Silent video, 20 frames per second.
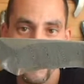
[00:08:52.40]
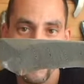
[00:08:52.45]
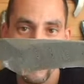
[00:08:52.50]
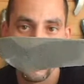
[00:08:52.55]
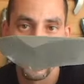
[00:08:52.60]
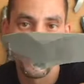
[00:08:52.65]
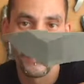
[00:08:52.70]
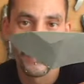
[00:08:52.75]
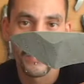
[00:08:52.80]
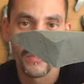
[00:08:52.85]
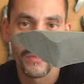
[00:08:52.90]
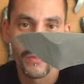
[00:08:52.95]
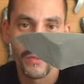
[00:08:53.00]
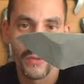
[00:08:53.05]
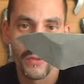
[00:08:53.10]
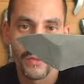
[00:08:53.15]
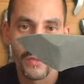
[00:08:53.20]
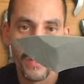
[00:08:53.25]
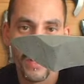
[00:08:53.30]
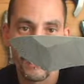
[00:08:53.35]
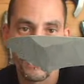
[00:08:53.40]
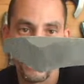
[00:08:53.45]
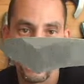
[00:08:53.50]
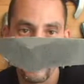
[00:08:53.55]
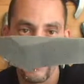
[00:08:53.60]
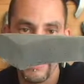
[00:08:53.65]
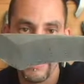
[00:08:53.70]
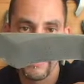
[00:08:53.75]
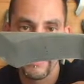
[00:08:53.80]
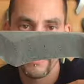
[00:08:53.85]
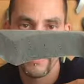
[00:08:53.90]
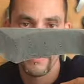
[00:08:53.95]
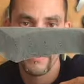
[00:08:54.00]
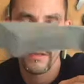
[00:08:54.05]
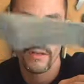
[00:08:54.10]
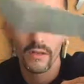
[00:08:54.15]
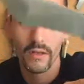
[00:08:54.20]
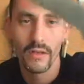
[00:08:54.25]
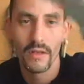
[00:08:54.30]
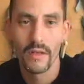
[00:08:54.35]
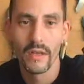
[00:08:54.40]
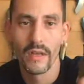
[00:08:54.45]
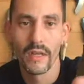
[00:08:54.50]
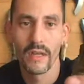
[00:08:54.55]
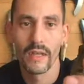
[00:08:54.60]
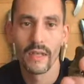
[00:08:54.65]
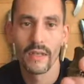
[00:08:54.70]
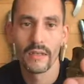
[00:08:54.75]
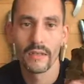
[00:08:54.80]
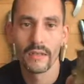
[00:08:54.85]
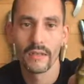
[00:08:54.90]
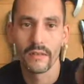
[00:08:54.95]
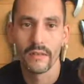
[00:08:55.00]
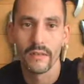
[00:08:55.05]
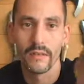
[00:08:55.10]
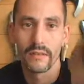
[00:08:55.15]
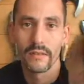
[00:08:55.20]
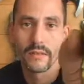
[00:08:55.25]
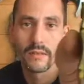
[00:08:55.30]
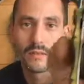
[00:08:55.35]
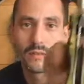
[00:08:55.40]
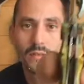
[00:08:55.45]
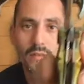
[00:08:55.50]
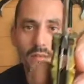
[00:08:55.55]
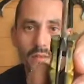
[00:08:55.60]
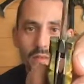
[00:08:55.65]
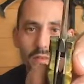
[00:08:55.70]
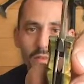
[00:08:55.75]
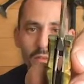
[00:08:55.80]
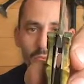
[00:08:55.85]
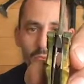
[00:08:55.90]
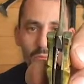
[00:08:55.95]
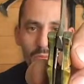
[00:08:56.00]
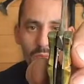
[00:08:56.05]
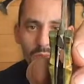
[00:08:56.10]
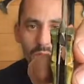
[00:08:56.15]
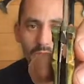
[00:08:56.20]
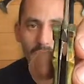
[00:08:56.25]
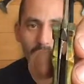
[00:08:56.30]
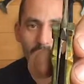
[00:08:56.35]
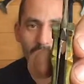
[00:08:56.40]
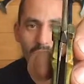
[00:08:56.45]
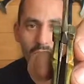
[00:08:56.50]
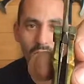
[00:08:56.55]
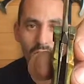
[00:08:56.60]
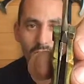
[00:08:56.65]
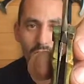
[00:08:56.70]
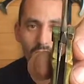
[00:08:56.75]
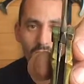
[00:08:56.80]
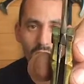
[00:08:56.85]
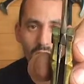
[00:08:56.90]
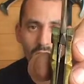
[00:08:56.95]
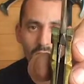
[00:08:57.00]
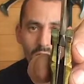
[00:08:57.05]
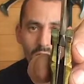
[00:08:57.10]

I used the first time a twist, and it's secured with a liner lock,